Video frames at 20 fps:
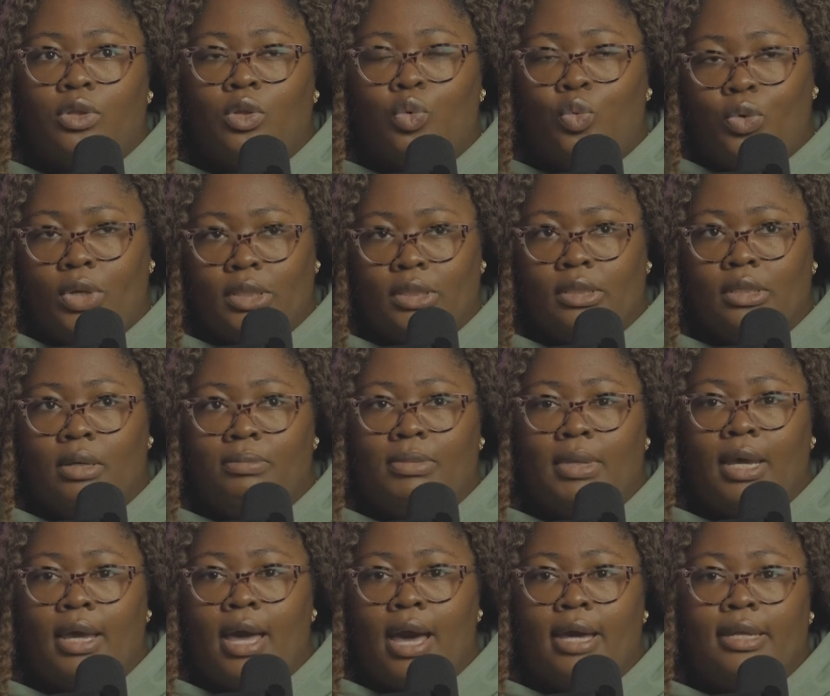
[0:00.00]
the wisdom
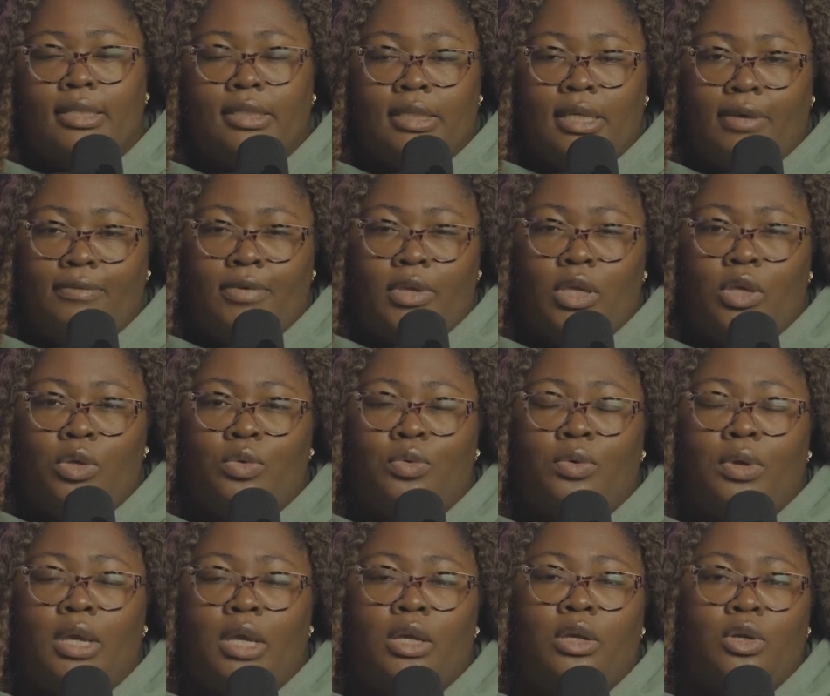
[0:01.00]
that God has given you
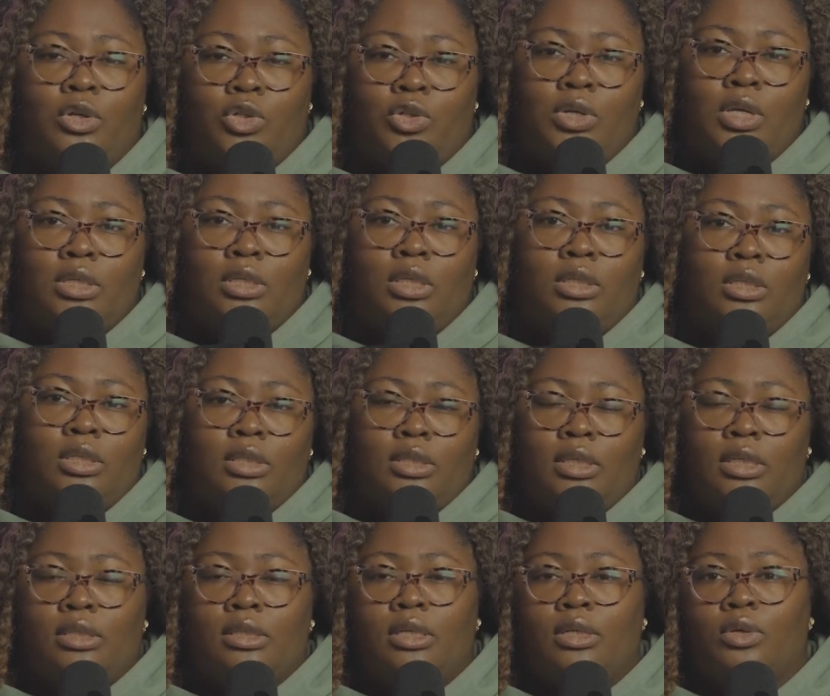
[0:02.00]
in your transition
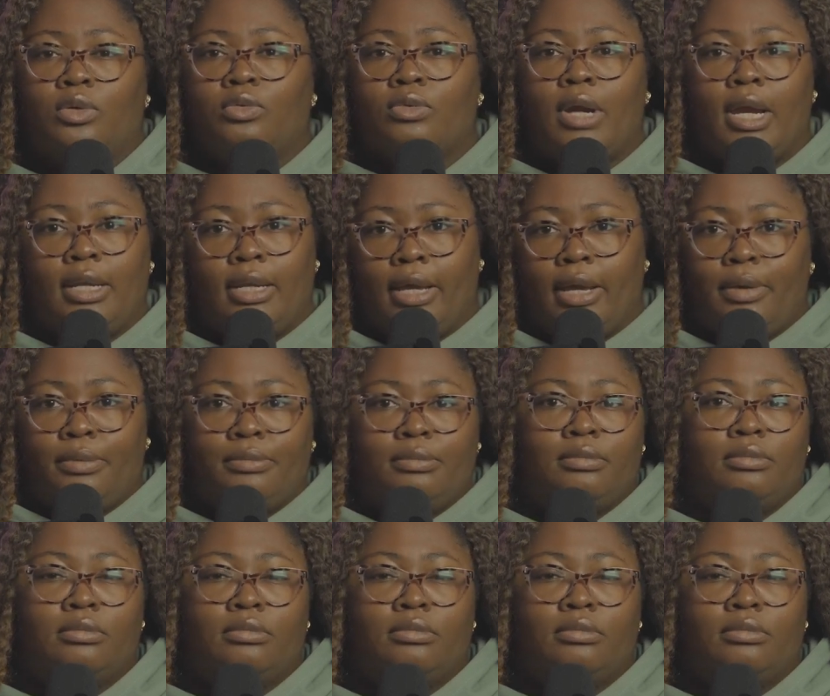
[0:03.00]
season right now?